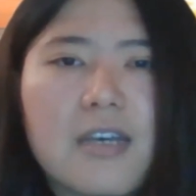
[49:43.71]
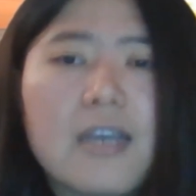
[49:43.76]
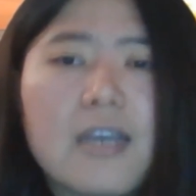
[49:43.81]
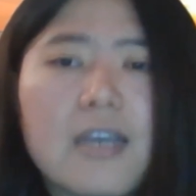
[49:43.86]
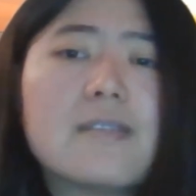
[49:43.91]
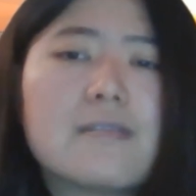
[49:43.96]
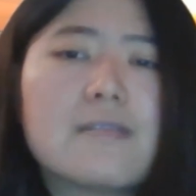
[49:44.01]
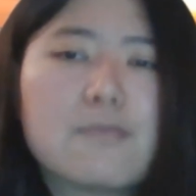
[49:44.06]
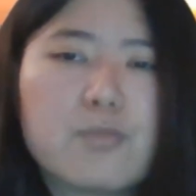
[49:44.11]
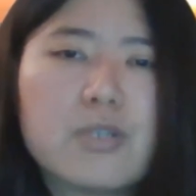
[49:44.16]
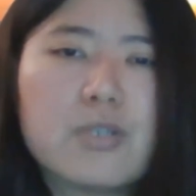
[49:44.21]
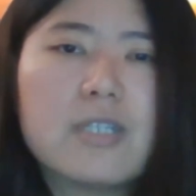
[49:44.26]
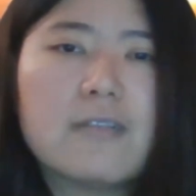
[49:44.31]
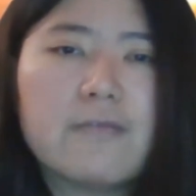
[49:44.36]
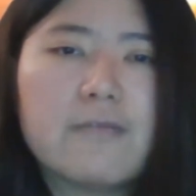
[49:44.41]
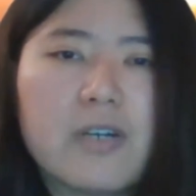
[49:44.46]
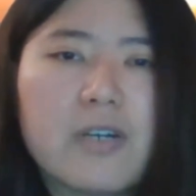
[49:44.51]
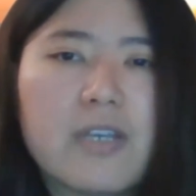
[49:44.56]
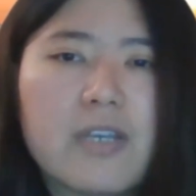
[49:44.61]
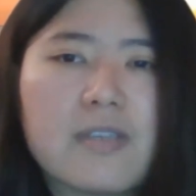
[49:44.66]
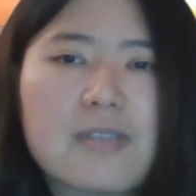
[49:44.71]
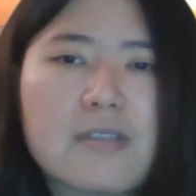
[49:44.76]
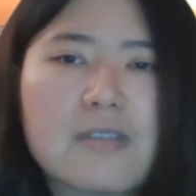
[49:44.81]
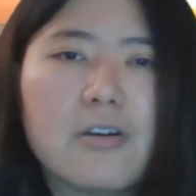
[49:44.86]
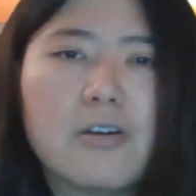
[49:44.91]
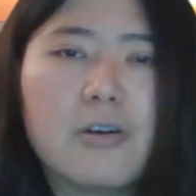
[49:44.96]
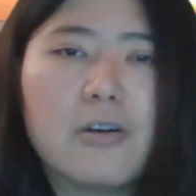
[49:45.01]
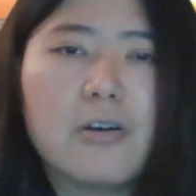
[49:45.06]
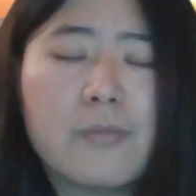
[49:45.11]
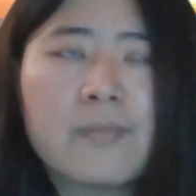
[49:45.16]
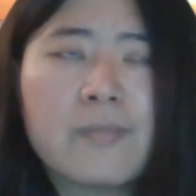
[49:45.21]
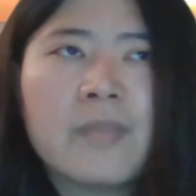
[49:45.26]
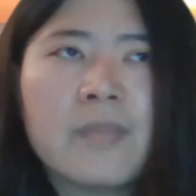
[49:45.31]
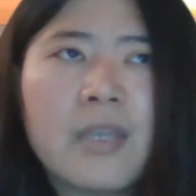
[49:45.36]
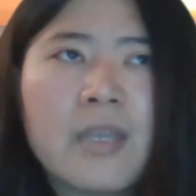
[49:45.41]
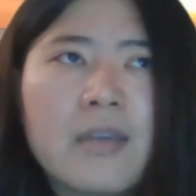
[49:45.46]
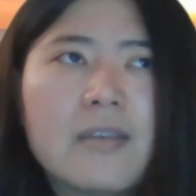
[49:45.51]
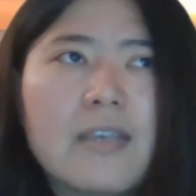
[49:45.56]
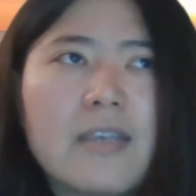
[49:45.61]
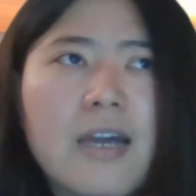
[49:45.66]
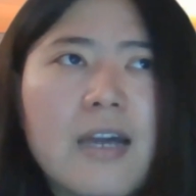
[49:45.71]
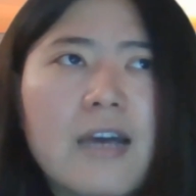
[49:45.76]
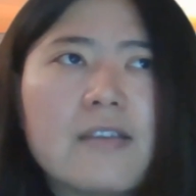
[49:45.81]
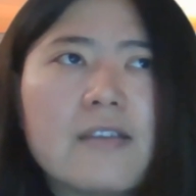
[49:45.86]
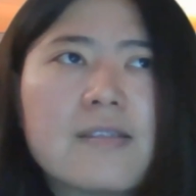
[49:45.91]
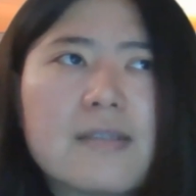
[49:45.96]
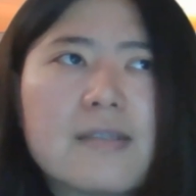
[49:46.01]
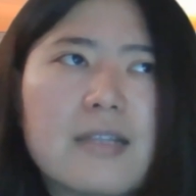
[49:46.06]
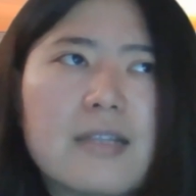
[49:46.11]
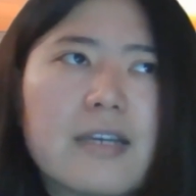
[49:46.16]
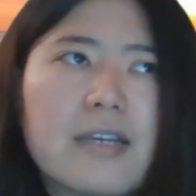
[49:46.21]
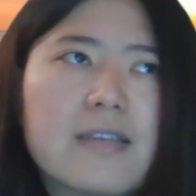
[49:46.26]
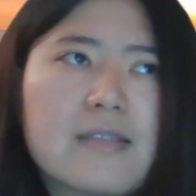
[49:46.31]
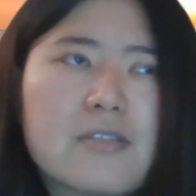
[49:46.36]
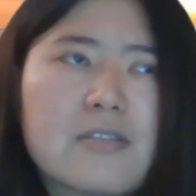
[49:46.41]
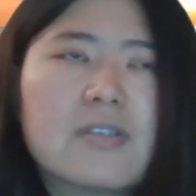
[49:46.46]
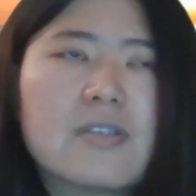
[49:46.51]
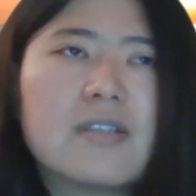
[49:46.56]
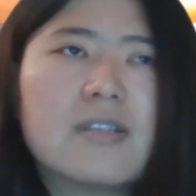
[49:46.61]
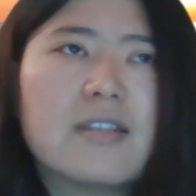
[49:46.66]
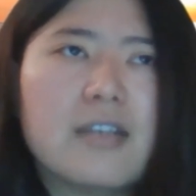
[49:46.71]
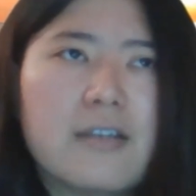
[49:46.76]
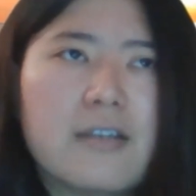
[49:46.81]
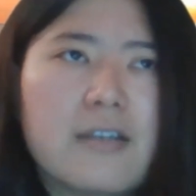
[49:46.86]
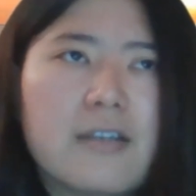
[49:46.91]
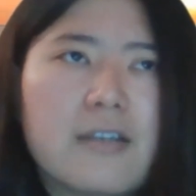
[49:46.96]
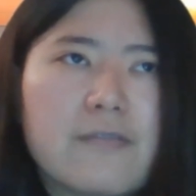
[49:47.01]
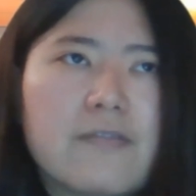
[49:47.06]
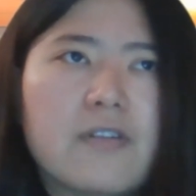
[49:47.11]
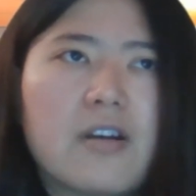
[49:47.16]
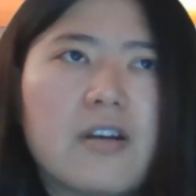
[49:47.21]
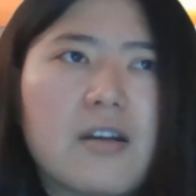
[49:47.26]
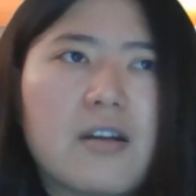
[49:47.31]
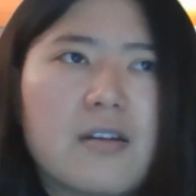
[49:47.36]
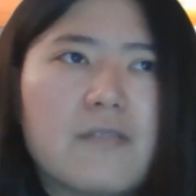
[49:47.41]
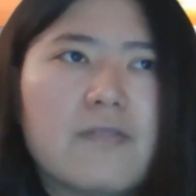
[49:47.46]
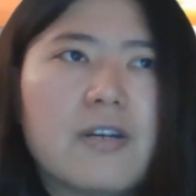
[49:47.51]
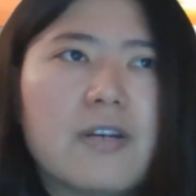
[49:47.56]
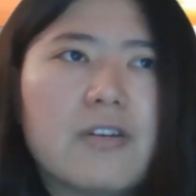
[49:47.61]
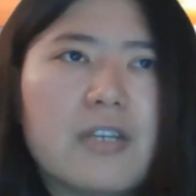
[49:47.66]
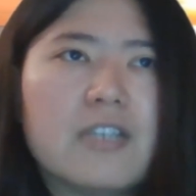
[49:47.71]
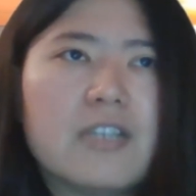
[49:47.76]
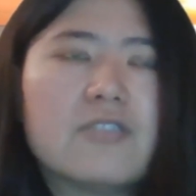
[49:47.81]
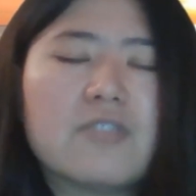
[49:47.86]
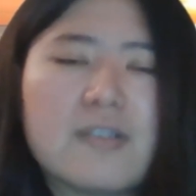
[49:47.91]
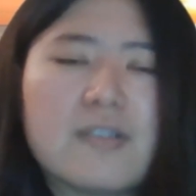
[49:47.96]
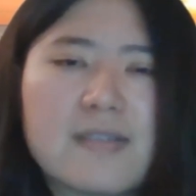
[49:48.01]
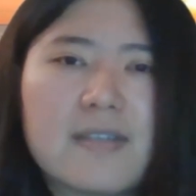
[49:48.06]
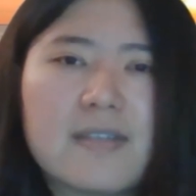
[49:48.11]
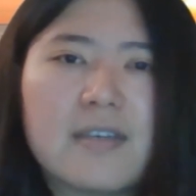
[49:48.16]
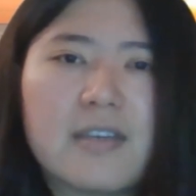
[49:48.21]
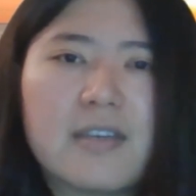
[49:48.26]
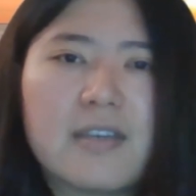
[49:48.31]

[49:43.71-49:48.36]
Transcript: It's pretty fun. So yeah, I'll say like student life are very interesting.